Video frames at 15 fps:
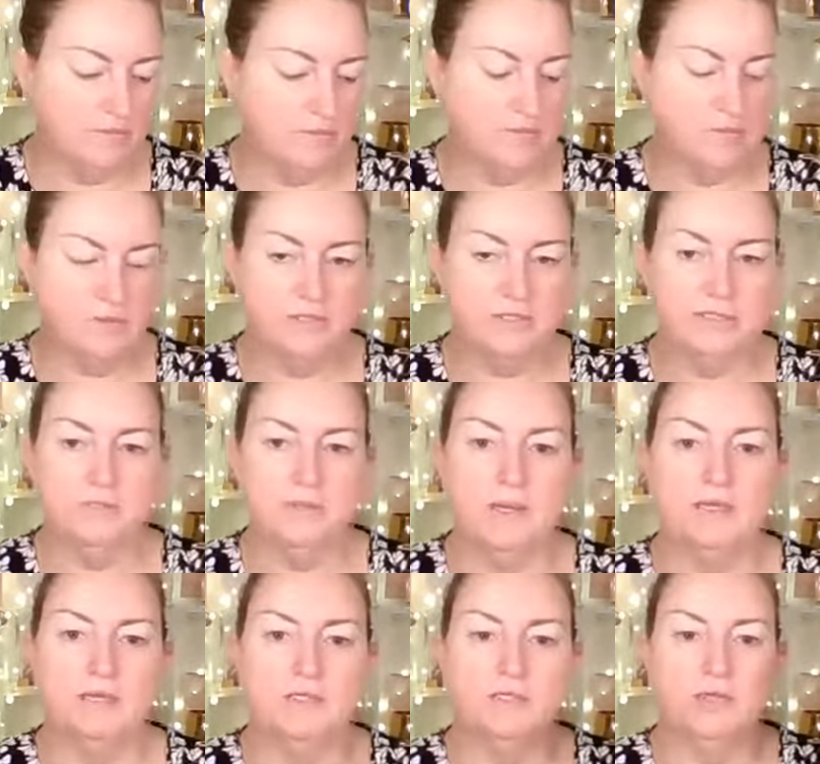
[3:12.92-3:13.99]
beauty
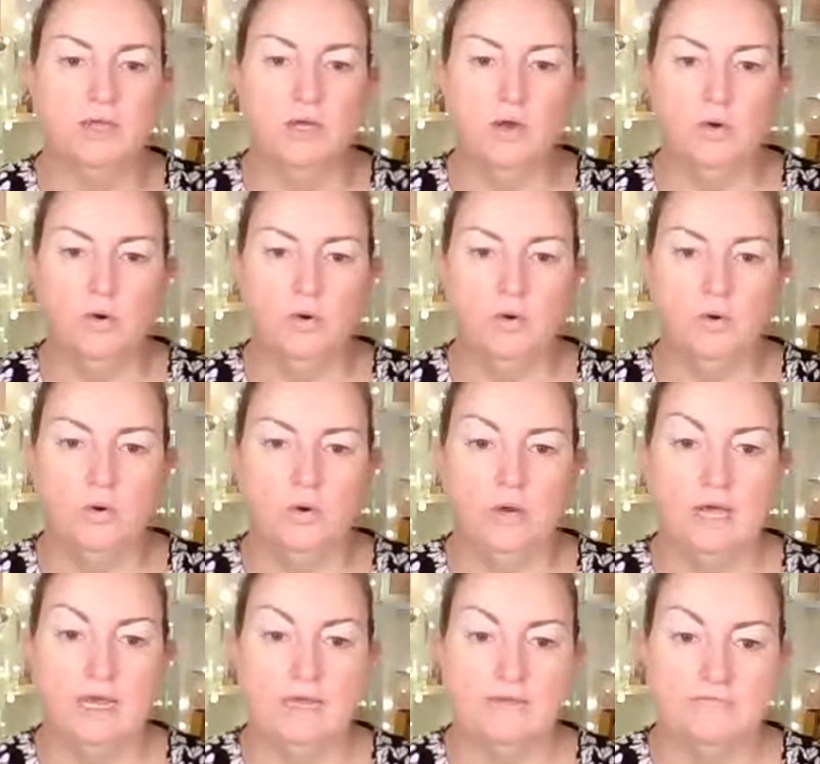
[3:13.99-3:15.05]
sponge, or
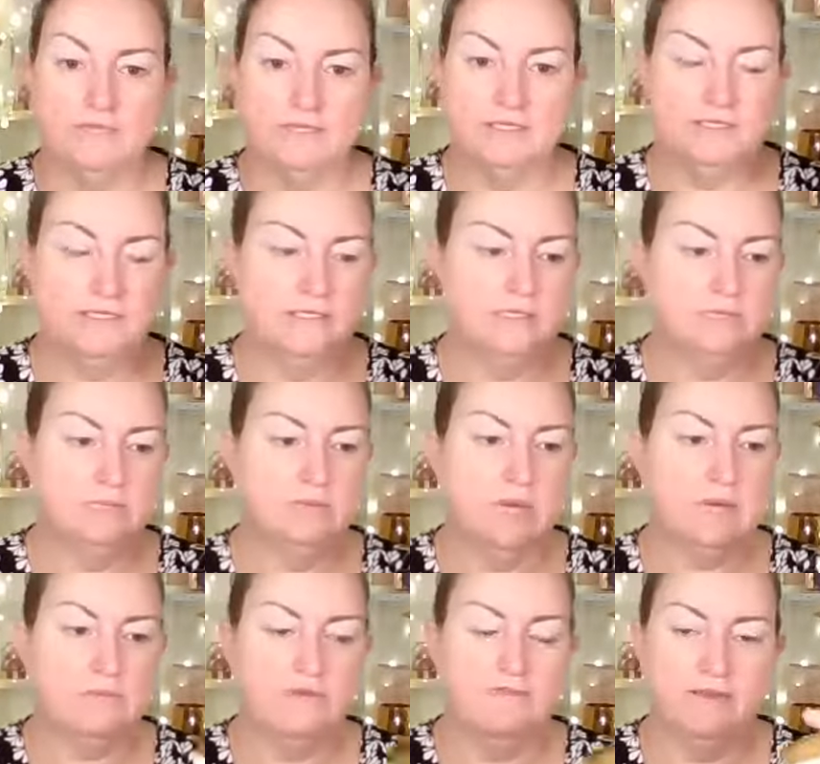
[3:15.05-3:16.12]
I love this. This is one of
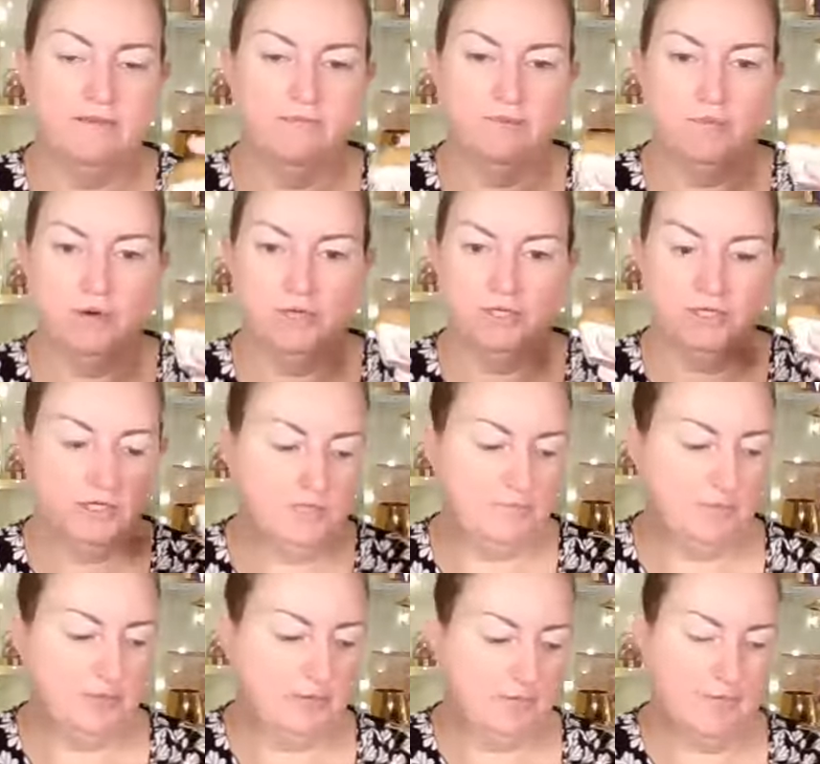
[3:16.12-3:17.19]
my favorite brushes,
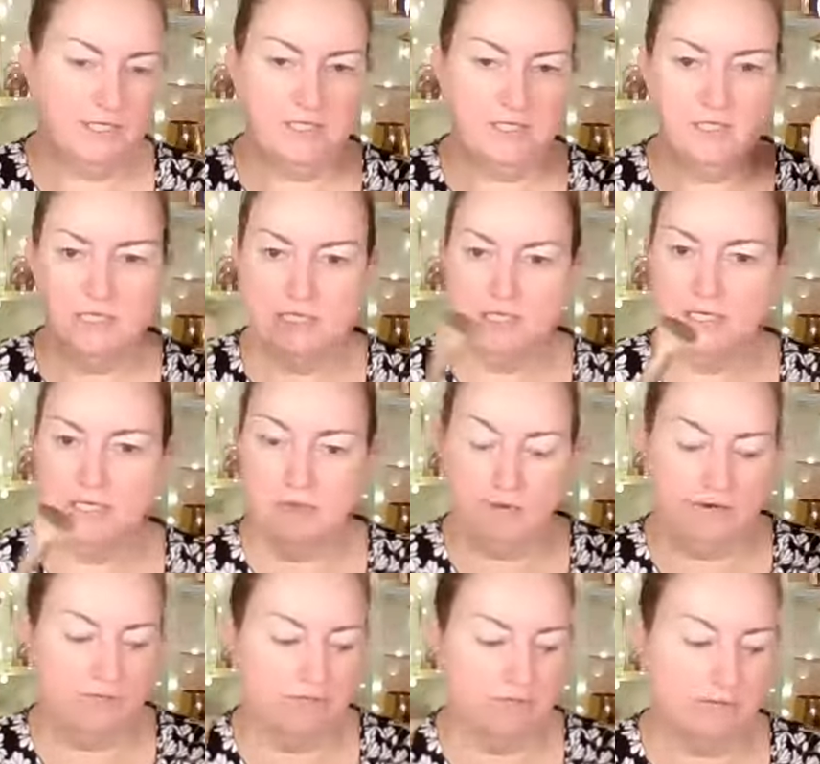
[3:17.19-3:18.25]
but I'm actually leaning away
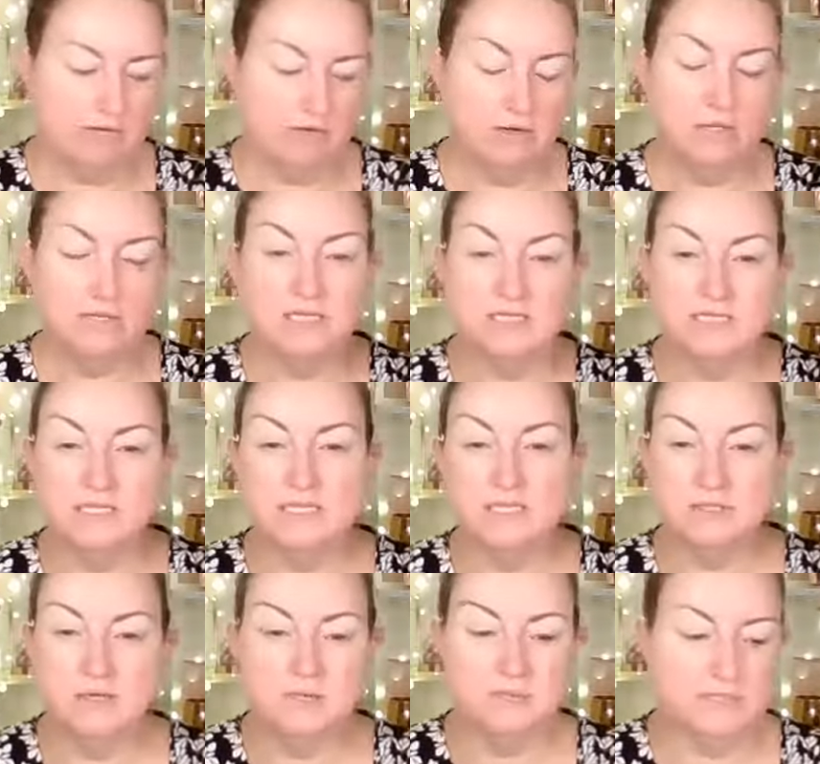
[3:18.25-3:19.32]
from it currently because it does
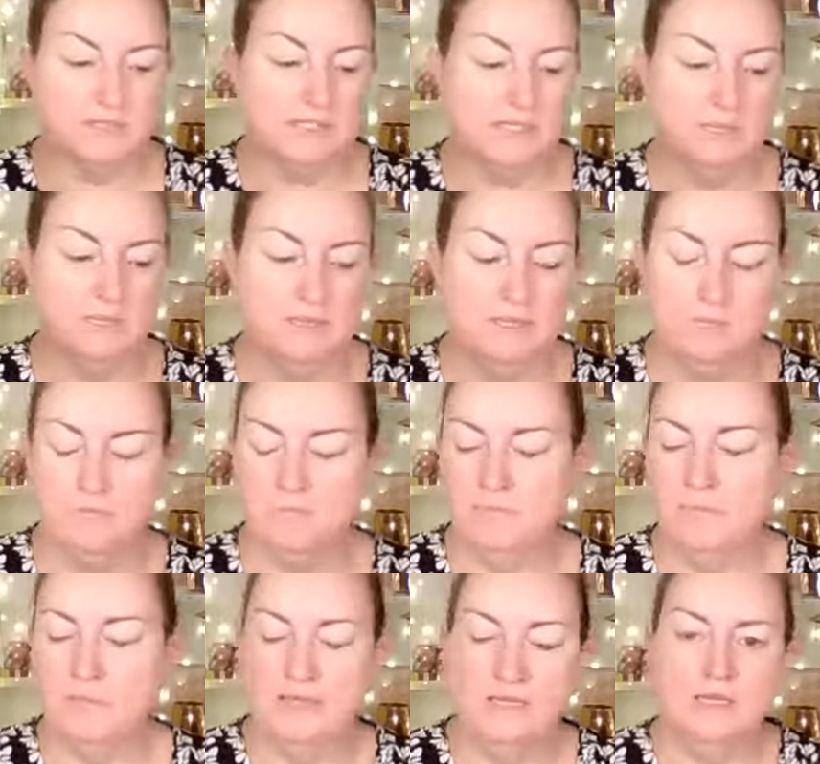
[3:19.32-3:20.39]
drag my skin a bit.
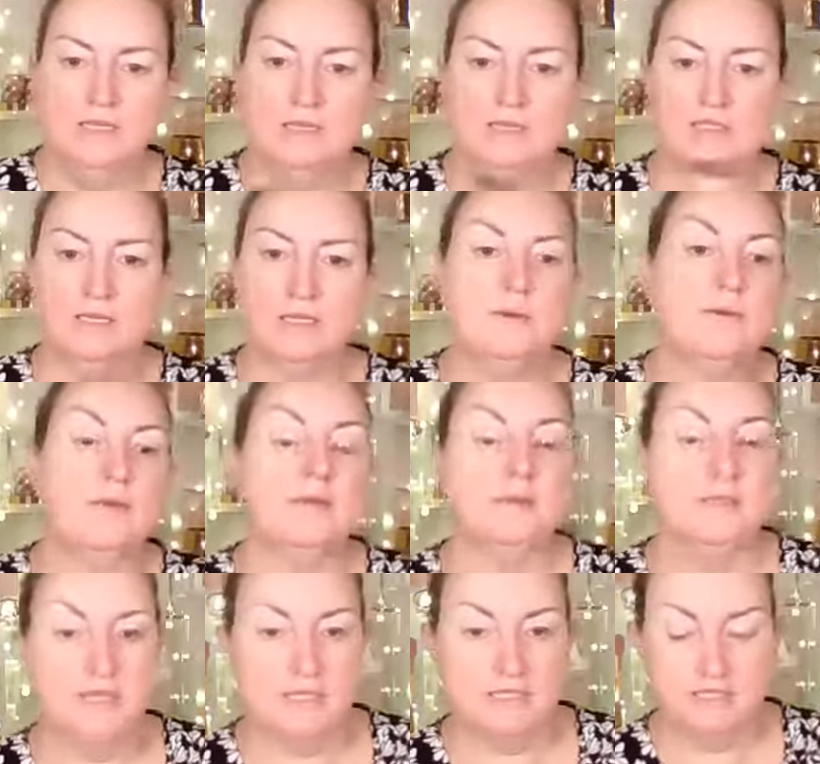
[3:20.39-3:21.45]
So anyway,
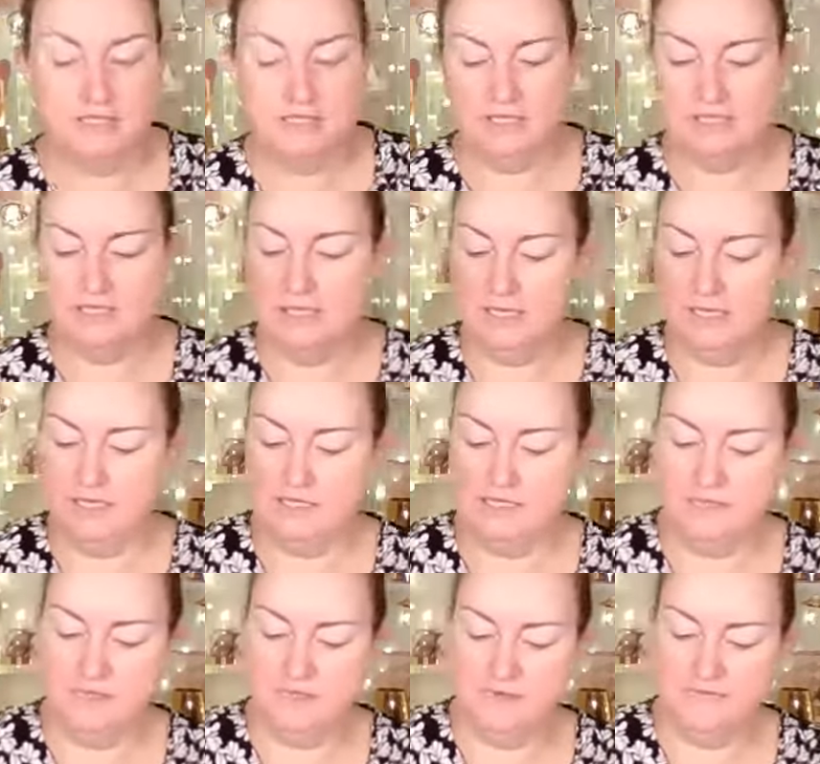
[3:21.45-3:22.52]
yes, that is a
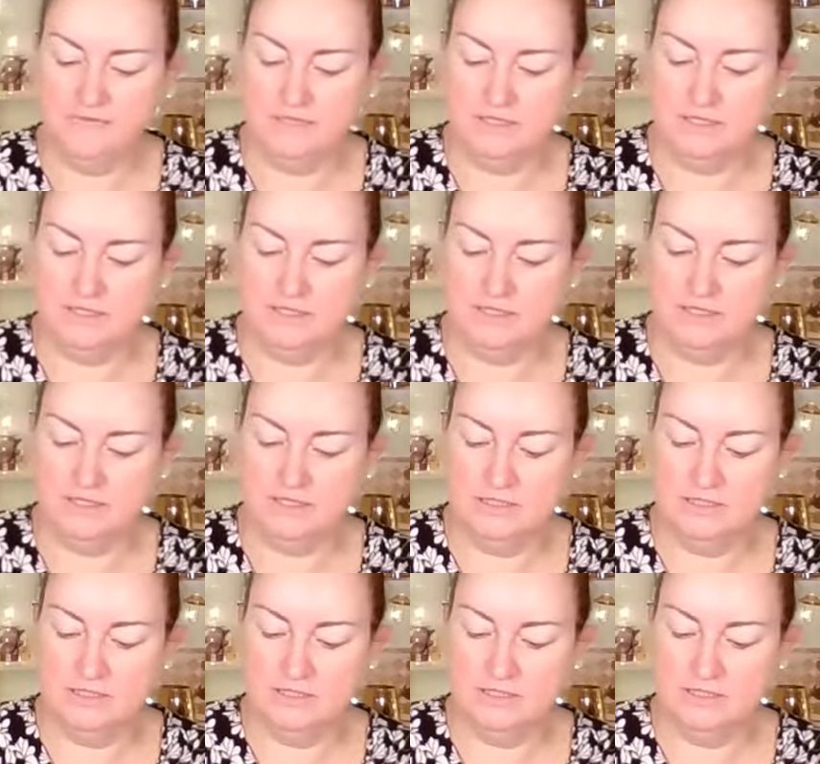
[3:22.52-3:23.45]
life-size